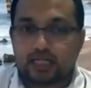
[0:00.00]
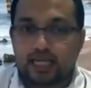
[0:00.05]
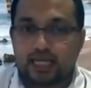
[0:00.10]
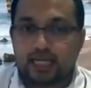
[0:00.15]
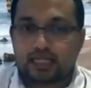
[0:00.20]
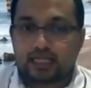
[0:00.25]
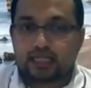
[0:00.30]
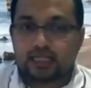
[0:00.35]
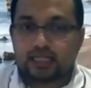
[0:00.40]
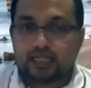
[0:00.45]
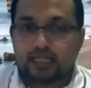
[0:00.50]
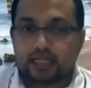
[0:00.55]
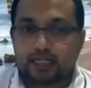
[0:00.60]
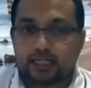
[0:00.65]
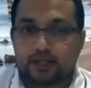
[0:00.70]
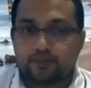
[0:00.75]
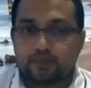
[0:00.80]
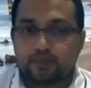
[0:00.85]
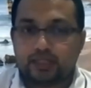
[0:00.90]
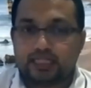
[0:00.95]
like
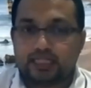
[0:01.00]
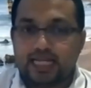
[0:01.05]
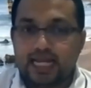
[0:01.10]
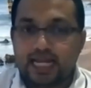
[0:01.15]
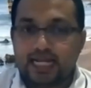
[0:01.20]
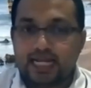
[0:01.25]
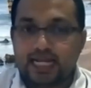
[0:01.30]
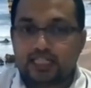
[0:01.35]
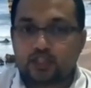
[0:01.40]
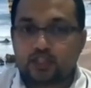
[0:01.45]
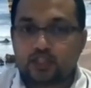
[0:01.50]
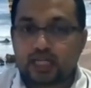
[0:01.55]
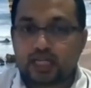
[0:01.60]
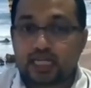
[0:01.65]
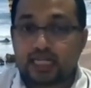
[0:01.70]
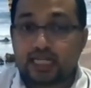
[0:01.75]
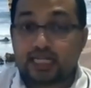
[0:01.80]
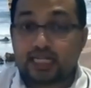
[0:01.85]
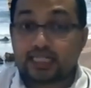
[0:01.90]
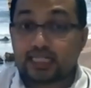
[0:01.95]
daily
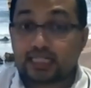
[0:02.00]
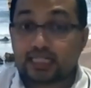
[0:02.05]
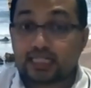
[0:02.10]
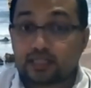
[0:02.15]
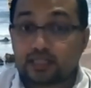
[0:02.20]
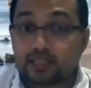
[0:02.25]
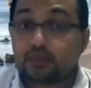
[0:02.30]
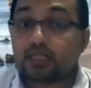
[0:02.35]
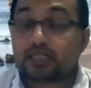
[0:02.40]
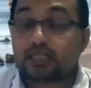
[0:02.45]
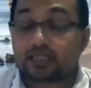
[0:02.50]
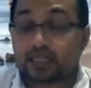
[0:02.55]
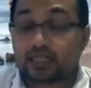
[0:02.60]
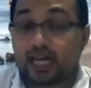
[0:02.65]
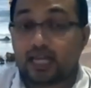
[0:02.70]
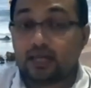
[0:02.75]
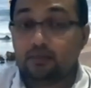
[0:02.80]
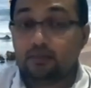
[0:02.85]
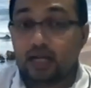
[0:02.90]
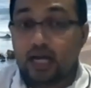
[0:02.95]
check-in adjustable
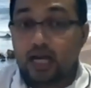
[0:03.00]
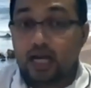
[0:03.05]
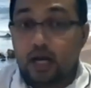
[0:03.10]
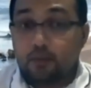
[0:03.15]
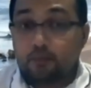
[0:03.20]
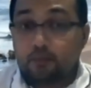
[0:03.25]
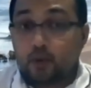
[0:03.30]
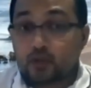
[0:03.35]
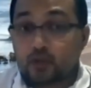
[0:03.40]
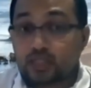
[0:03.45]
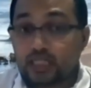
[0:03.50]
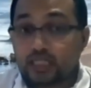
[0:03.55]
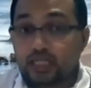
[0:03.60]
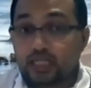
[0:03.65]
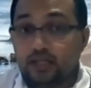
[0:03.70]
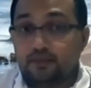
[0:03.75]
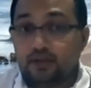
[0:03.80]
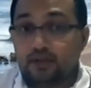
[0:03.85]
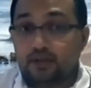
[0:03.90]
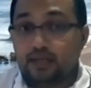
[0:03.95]
time
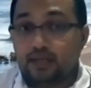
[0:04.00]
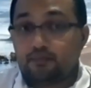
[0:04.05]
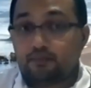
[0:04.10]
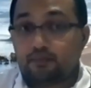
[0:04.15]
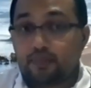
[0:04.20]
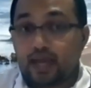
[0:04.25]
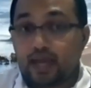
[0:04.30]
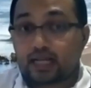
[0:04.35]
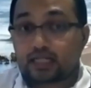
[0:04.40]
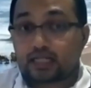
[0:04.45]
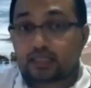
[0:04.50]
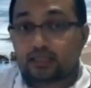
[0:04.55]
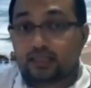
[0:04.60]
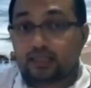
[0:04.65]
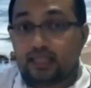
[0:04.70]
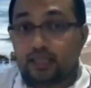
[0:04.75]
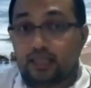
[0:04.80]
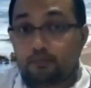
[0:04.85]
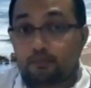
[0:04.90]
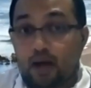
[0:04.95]
positively impact
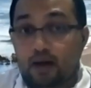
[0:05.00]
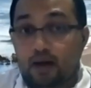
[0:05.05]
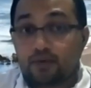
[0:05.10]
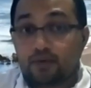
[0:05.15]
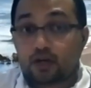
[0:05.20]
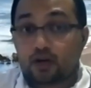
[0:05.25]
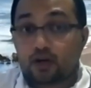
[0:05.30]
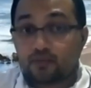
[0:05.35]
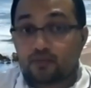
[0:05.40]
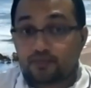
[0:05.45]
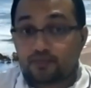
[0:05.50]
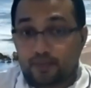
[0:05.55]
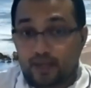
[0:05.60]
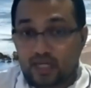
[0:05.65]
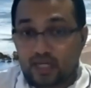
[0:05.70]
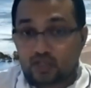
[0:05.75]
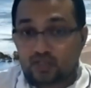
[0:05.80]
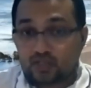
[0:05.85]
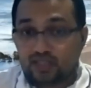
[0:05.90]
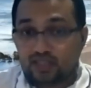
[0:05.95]
the power of
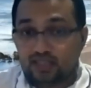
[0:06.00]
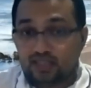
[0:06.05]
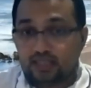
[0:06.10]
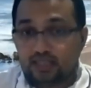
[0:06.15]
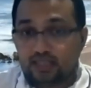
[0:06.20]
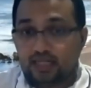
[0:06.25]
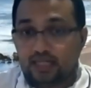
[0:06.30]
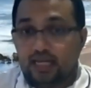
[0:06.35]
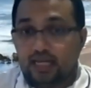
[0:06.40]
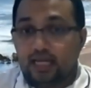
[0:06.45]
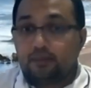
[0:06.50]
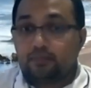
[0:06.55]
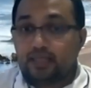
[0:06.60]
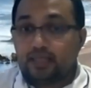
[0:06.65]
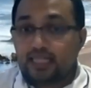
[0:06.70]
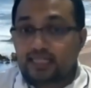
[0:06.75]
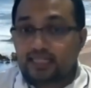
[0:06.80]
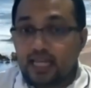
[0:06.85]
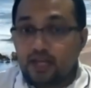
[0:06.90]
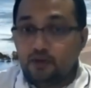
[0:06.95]
patient, but the
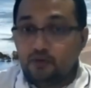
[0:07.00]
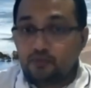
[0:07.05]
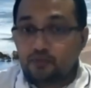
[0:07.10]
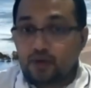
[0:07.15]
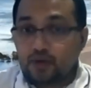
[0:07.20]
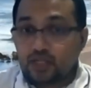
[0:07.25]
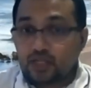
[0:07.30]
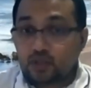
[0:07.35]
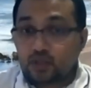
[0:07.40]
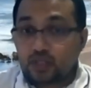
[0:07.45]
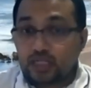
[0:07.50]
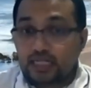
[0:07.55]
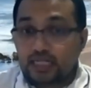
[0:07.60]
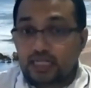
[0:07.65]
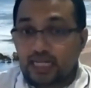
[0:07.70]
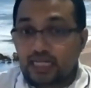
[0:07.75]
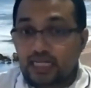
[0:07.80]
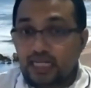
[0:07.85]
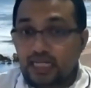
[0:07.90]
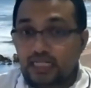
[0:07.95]
same function
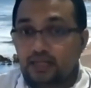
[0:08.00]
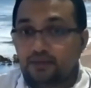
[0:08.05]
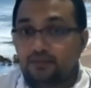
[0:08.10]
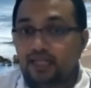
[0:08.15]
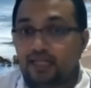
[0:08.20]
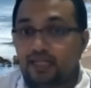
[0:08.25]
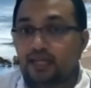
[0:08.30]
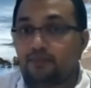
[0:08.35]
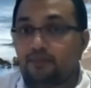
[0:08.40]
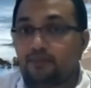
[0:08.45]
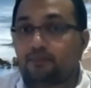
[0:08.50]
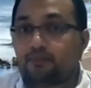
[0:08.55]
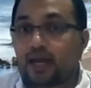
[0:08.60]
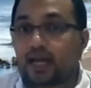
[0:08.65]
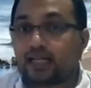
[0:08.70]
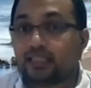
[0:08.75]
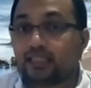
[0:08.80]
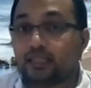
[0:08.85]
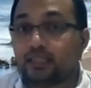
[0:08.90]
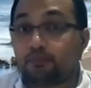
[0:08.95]
negatively
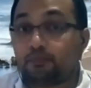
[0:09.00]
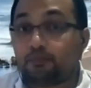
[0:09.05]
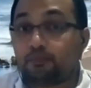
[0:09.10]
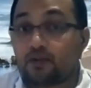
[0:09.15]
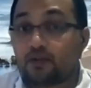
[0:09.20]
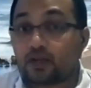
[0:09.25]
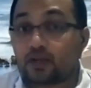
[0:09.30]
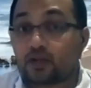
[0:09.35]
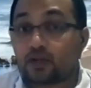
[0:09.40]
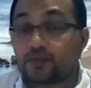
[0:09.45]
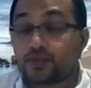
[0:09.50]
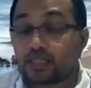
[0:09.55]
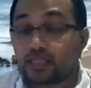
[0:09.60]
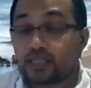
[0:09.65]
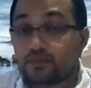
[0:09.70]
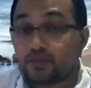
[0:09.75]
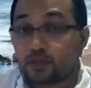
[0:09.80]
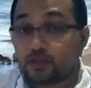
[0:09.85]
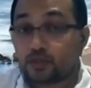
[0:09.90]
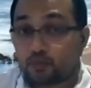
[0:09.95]
impact the power of
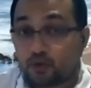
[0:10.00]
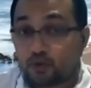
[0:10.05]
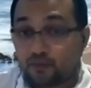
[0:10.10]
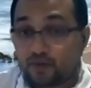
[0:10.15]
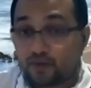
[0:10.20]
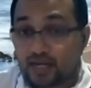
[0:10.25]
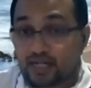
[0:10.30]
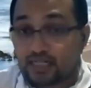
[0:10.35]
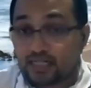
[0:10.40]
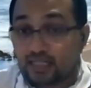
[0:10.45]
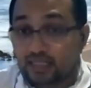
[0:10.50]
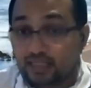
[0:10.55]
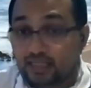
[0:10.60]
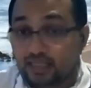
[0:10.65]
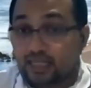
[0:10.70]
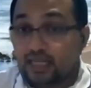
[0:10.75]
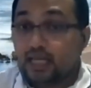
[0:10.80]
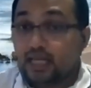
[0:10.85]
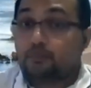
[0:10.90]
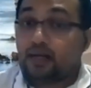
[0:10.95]
service provider,
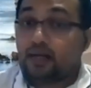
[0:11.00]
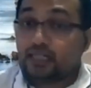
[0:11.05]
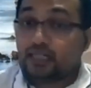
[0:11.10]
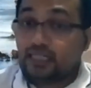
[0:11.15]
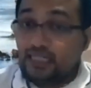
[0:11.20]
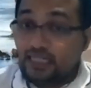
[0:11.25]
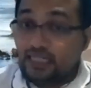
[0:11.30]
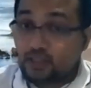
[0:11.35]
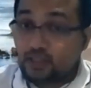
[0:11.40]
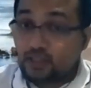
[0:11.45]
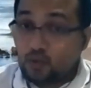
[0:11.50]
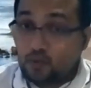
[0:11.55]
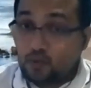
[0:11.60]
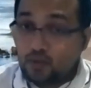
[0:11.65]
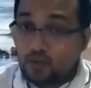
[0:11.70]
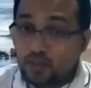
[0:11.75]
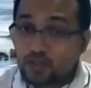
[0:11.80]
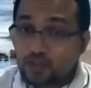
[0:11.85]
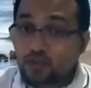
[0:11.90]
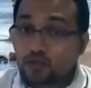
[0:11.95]
but it
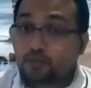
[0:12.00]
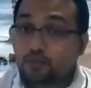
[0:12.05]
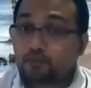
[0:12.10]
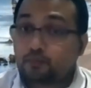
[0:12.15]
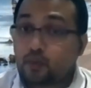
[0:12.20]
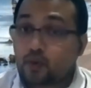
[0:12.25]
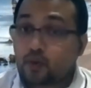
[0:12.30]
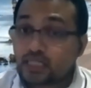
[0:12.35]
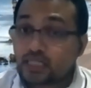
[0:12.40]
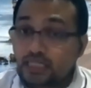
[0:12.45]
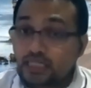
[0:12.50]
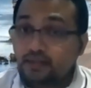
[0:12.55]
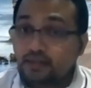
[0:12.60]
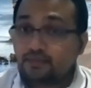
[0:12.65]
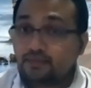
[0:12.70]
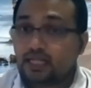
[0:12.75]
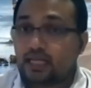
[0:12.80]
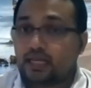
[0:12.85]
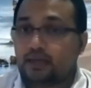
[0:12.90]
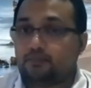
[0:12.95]
also
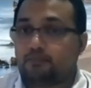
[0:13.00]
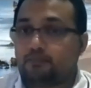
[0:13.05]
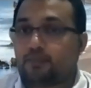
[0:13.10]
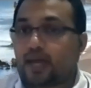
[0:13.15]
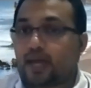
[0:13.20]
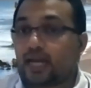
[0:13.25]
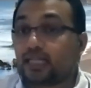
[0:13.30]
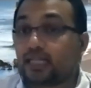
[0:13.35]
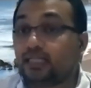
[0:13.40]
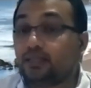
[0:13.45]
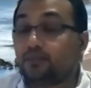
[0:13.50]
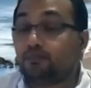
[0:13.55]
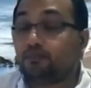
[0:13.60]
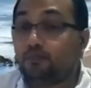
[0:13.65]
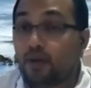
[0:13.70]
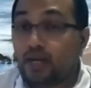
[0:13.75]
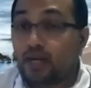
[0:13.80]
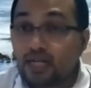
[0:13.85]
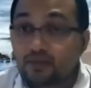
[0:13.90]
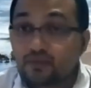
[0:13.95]
positively impact the
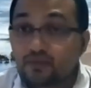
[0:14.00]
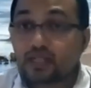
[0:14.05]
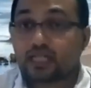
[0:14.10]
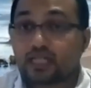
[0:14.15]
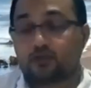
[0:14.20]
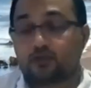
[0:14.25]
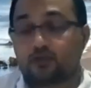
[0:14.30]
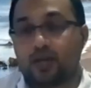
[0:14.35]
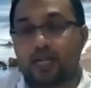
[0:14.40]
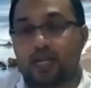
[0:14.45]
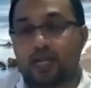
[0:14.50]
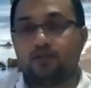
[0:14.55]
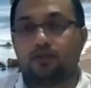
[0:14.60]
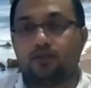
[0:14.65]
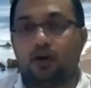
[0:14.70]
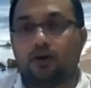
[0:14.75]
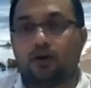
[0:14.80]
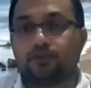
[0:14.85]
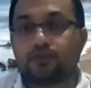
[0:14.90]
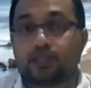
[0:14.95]
benevolence value
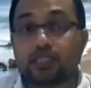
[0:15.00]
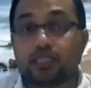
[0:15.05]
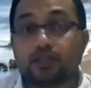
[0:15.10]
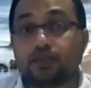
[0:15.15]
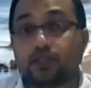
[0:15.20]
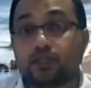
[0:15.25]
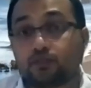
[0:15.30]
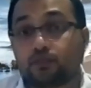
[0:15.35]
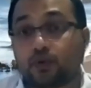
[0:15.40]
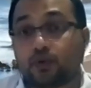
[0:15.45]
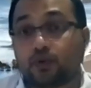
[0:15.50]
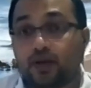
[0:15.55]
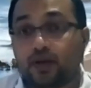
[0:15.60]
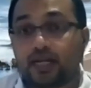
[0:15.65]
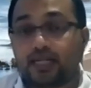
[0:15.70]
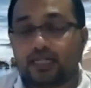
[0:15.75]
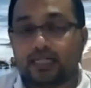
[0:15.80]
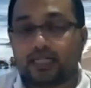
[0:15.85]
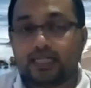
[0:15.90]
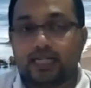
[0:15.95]
of service
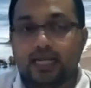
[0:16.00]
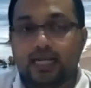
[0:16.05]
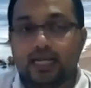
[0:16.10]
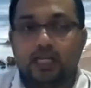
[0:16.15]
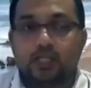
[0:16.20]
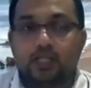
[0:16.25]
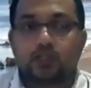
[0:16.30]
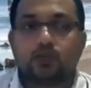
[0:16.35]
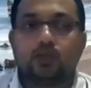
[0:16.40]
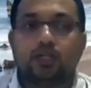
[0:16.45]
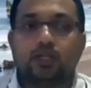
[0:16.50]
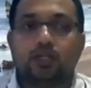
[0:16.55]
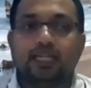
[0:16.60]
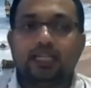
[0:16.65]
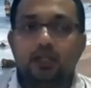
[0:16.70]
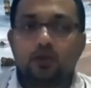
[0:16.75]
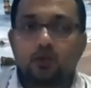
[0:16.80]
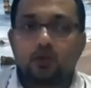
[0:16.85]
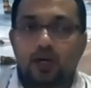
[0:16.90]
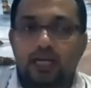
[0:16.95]
provider. So
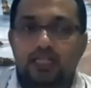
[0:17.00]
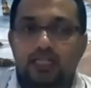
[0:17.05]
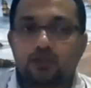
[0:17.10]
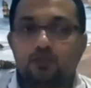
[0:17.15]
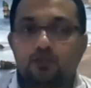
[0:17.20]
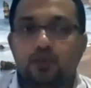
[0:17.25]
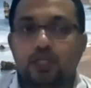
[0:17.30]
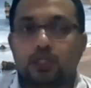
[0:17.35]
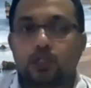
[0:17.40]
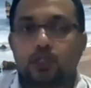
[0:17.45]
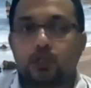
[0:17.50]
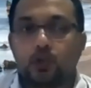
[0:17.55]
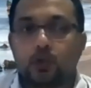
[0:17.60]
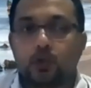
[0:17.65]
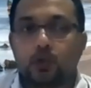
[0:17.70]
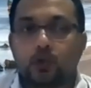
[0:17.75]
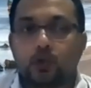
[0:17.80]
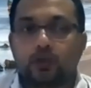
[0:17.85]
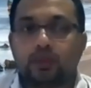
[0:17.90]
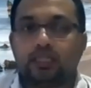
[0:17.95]
likewise, we
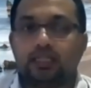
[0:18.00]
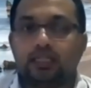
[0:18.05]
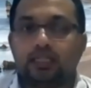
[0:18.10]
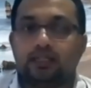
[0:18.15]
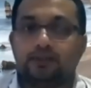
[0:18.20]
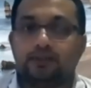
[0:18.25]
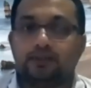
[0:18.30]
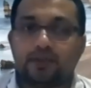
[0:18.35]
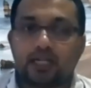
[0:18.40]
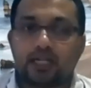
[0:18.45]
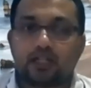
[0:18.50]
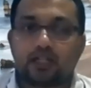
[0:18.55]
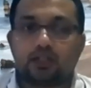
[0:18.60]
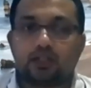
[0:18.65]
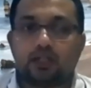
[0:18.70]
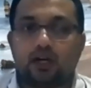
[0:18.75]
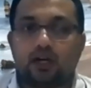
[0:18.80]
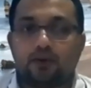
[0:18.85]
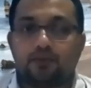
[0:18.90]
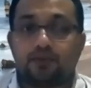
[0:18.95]
show the effect
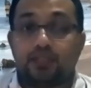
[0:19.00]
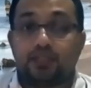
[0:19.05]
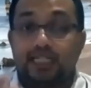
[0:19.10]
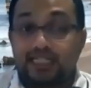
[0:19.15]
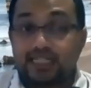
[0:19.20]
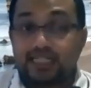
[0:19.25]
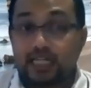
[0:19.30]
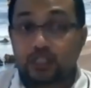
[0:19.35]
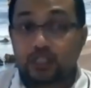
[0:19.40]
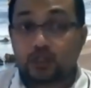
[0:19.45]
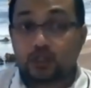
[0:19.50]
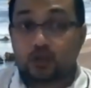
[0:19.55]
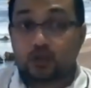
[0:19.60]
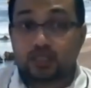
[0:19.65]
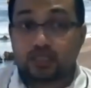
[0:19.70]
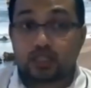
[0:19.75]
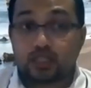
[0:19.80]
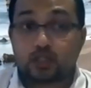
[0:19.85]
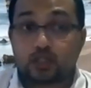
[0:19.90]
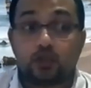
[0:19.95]
of design
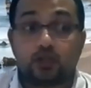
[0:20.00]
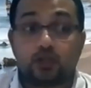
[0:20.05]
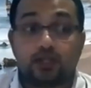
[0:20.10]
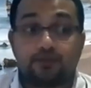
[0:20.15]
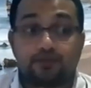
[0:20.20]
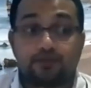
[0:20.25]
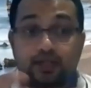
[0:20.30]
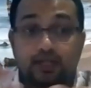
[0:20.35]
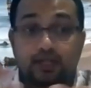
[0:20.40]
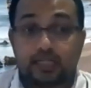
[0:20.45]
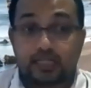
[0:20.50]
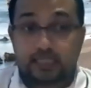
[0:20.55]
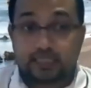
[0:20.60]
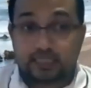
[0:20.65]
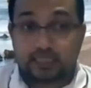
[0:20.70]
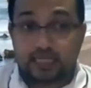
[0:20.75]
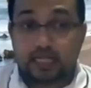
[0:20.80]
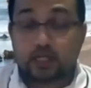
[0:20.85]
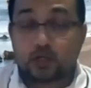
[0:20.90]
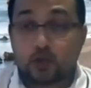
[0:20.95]
choices to different
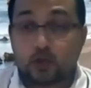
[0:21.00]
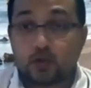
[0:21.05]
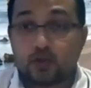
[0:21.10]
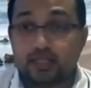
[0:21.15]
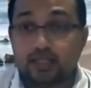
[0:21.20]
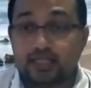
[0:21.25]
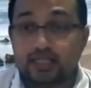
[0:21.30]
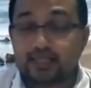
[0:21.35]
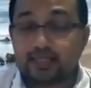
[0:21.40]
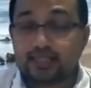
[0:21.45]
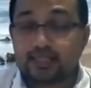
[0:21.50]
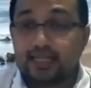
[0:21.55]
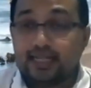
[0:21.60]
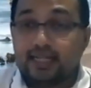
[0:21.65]
stakeholders.